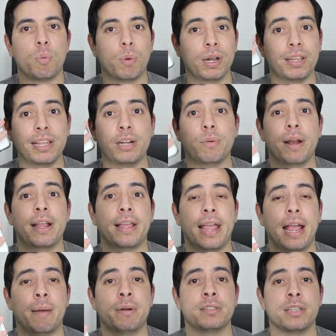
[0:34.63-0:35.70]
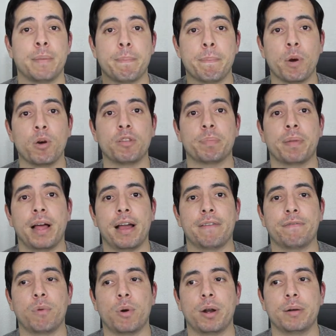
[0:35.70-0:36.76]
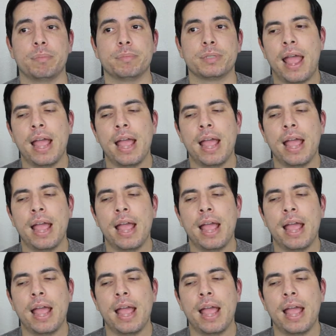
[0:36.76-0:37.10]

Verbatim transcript: really great cameras on both platforms.